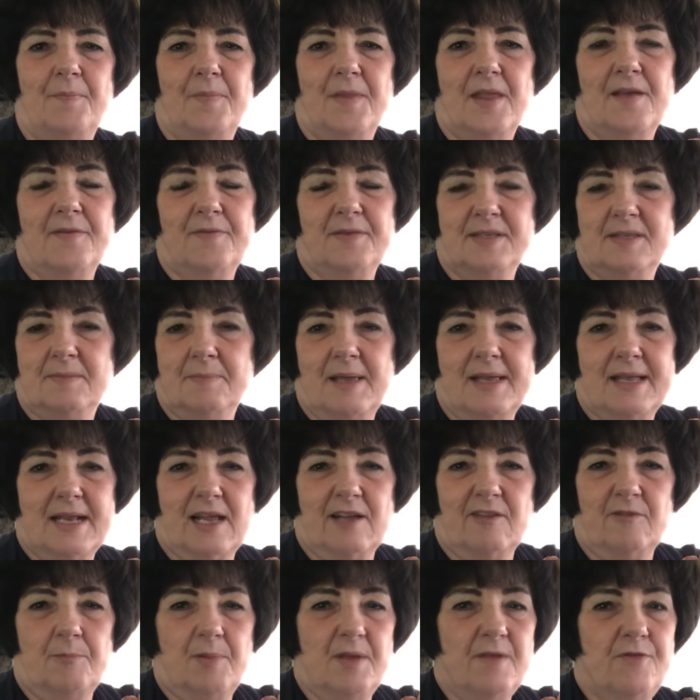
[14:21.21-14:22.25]
if it's made
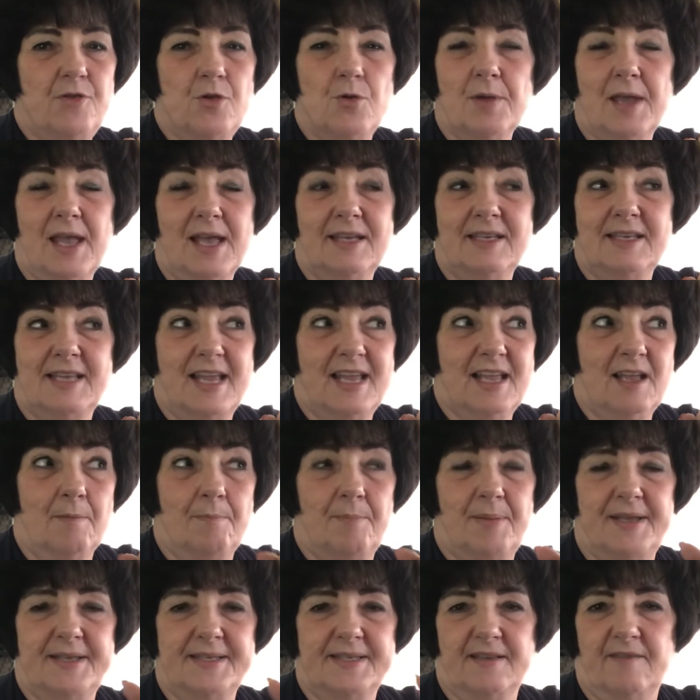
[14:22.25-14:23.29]
out of beef, you can't take a
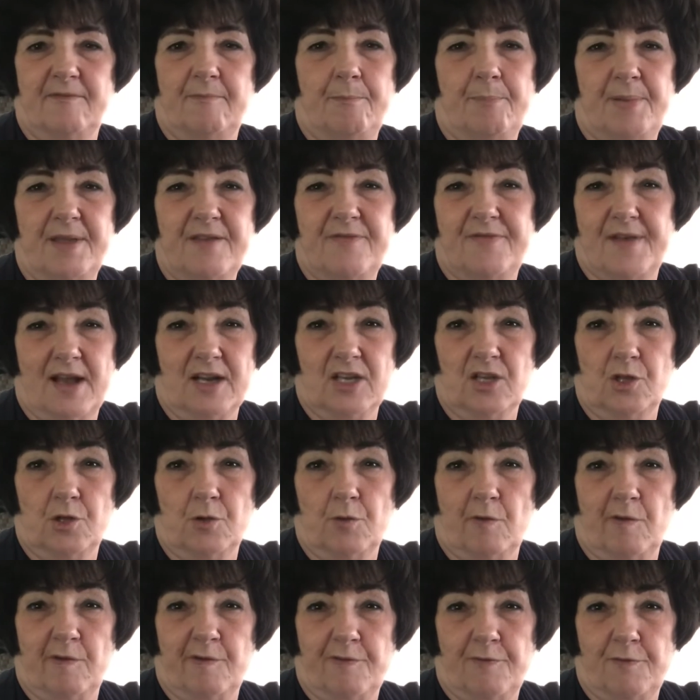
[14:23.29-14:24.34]
piece of beef out of
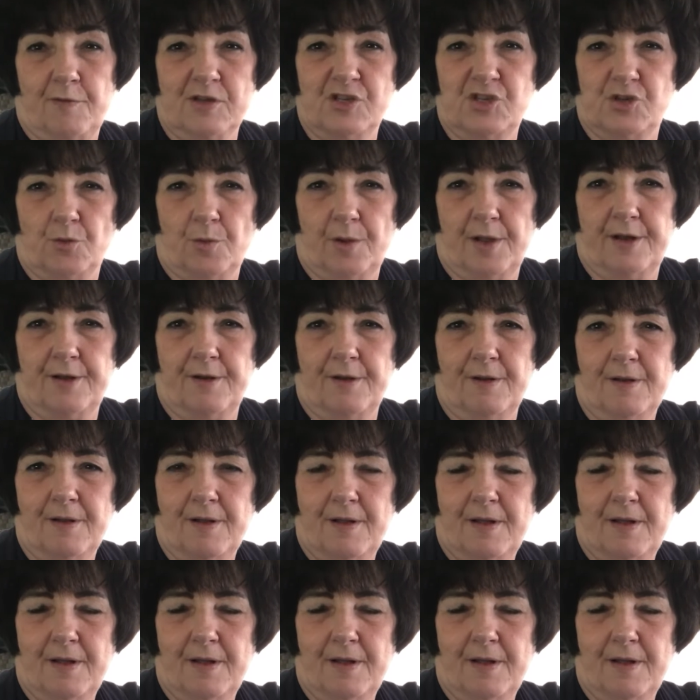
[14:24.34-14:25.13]
your refrigerator